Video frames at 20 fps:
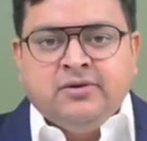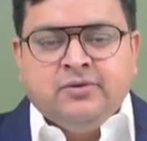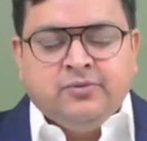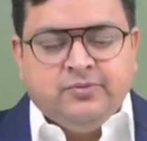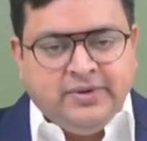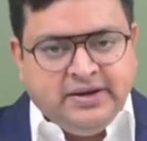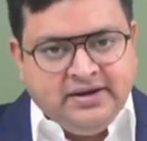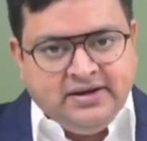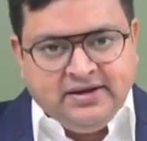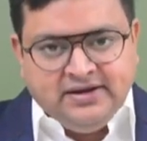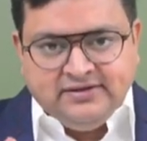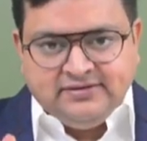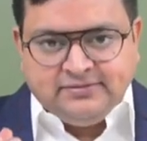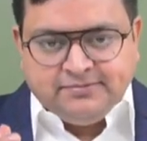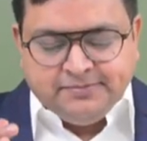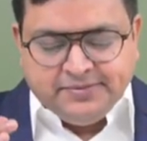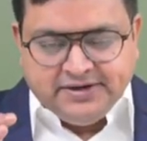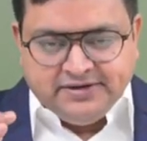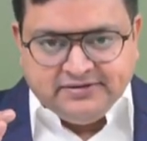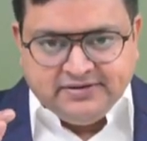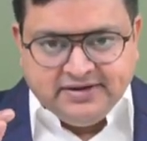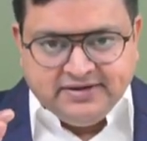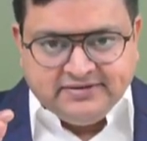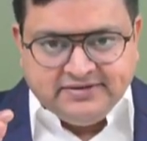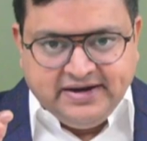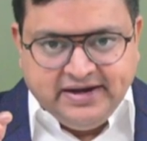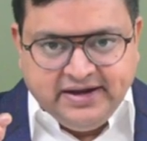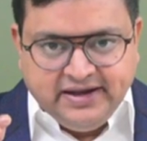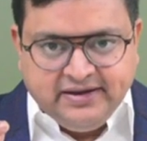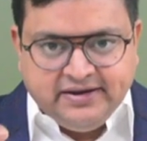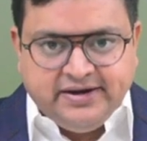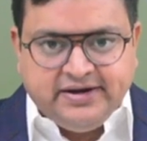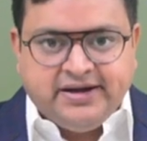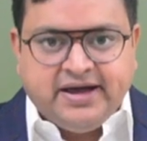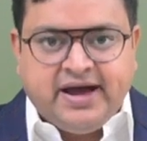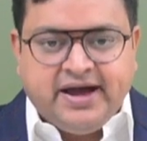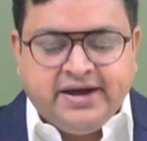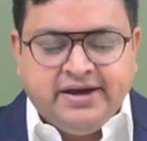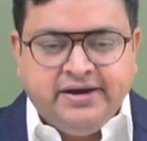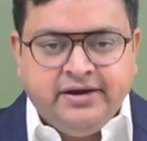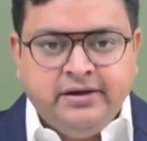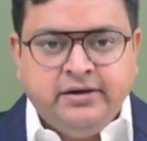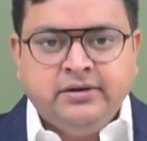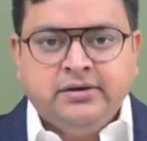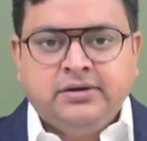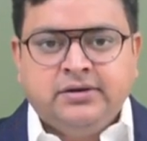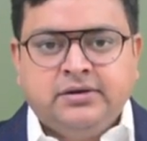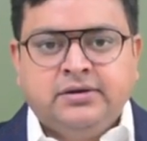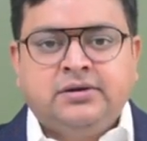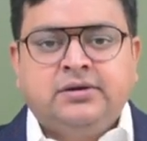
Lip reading: When his person is getting retired,